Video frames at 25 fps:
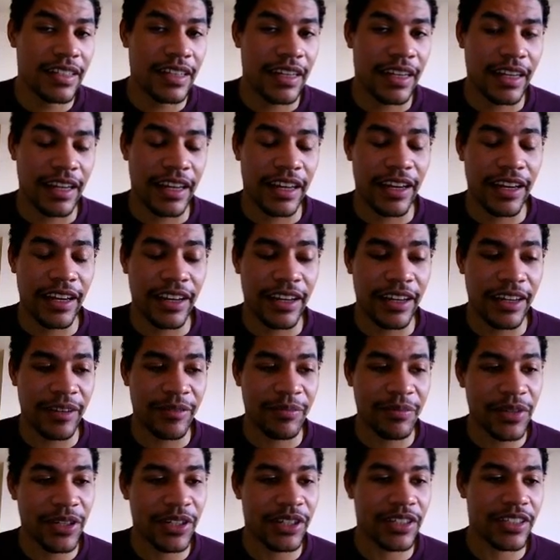
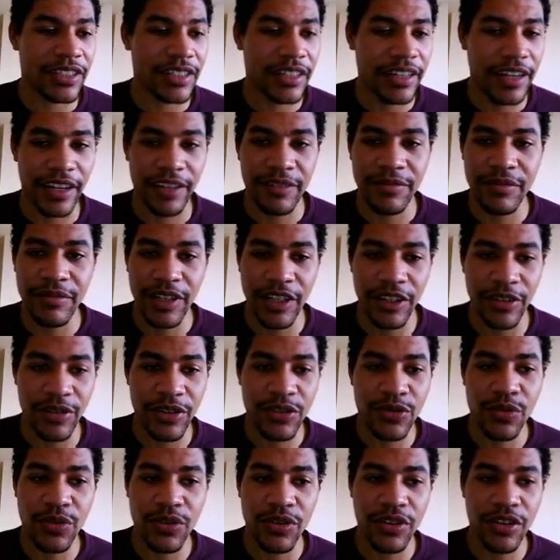But yeah,
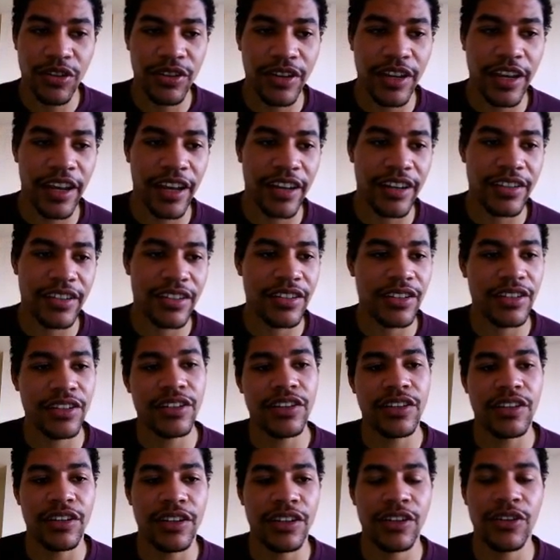anyways, we're going to look at
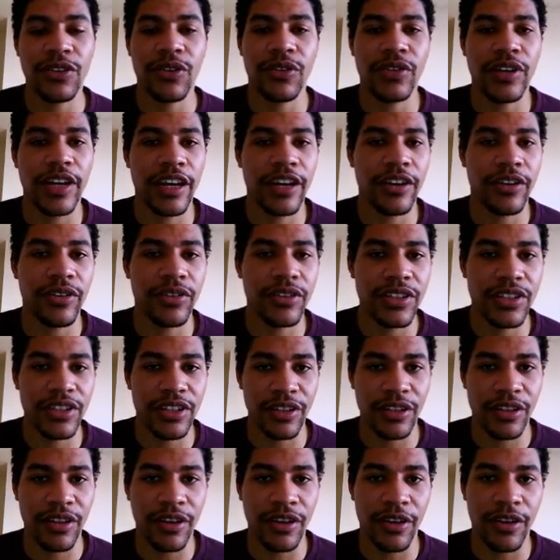Nihon ALT,
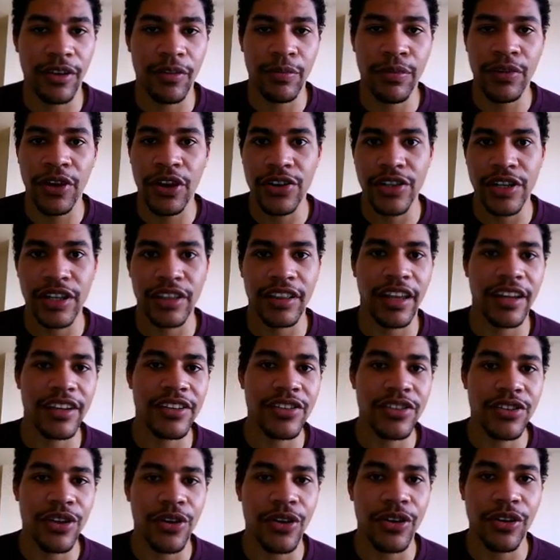the project that
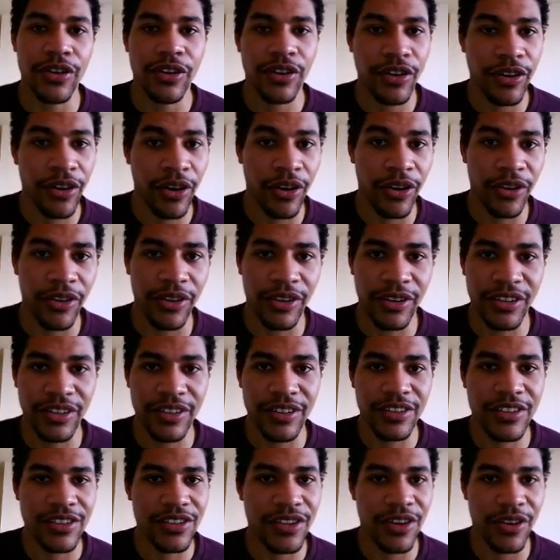started it all, that
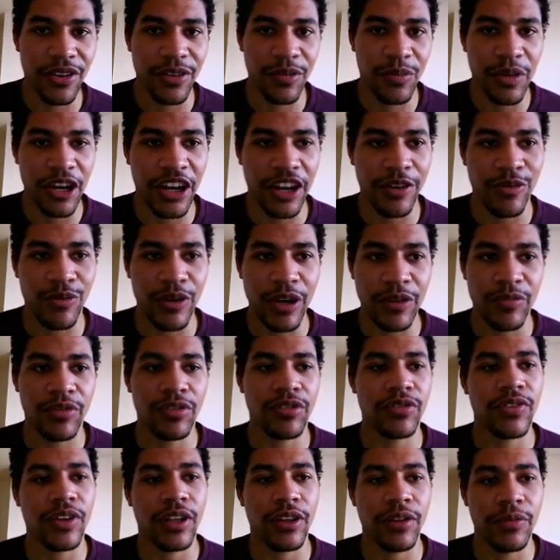started my web
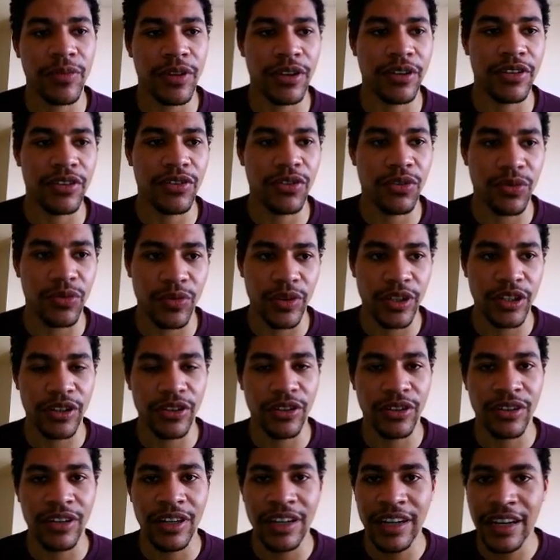development
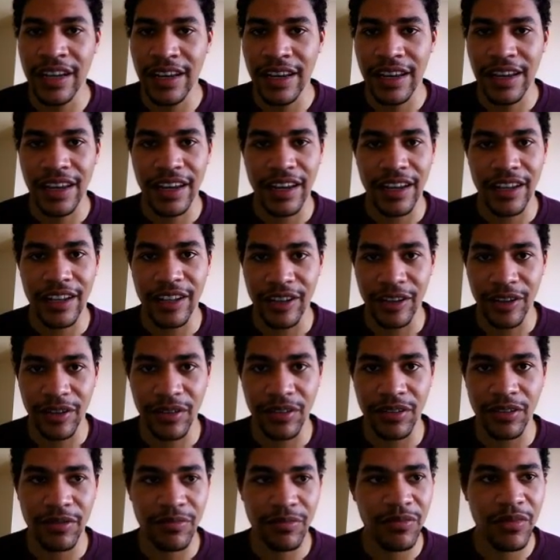career,
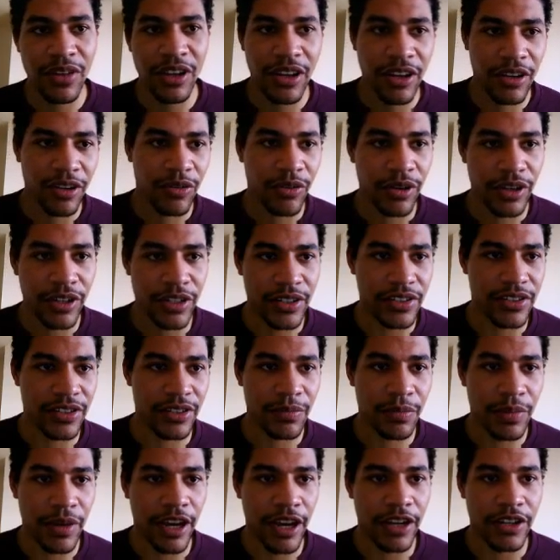the crazy
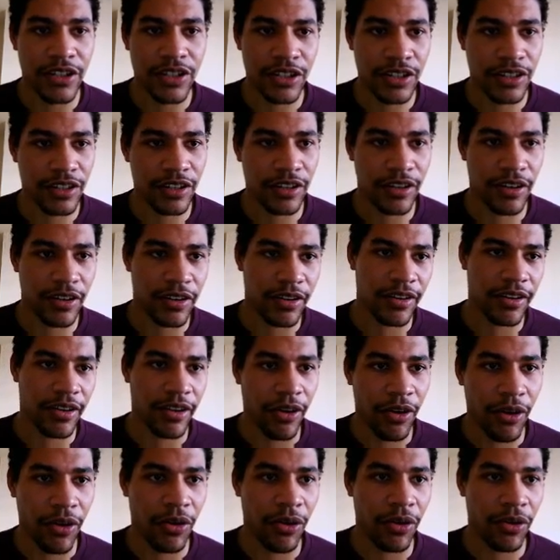passion and
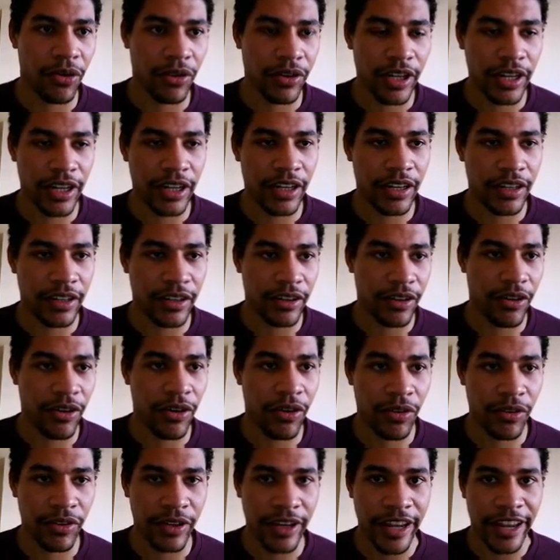all day,
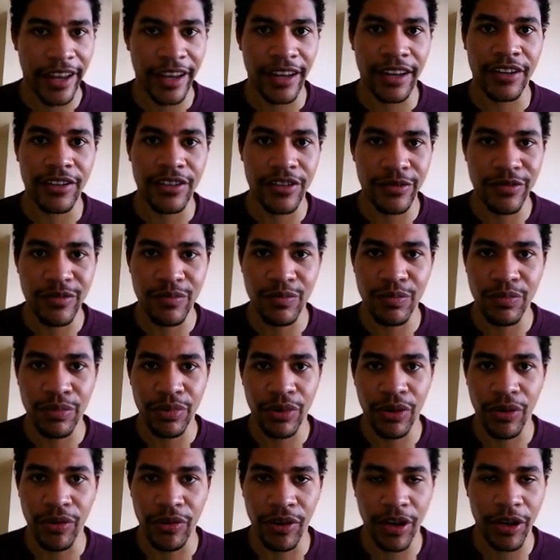all night
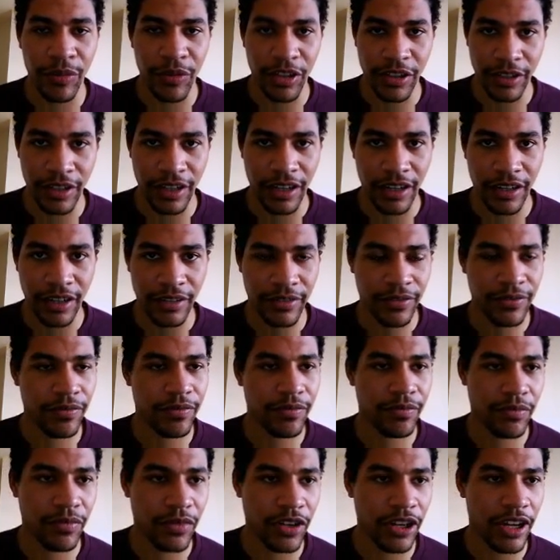programming that I've
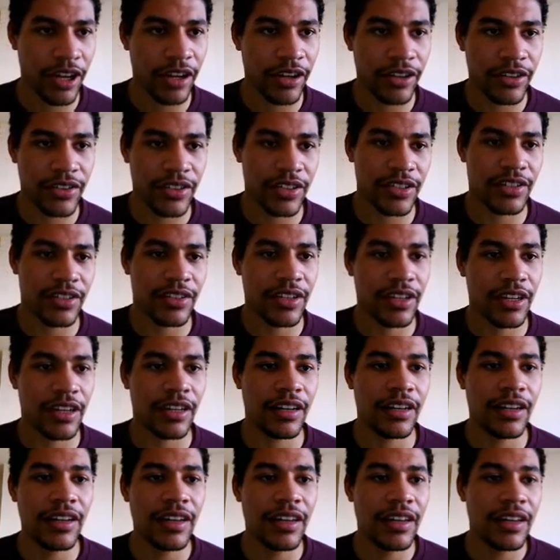done since then,
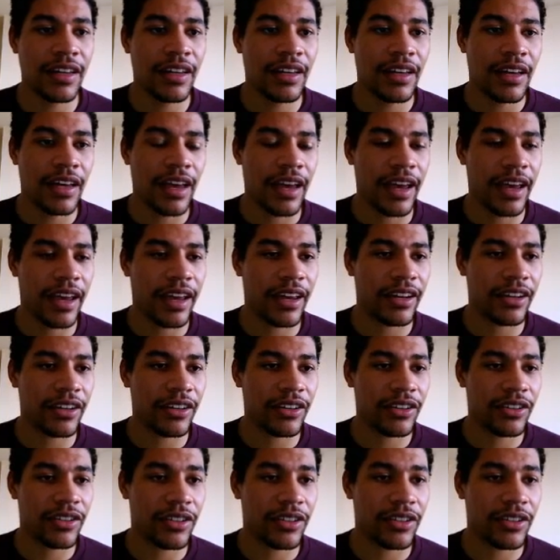and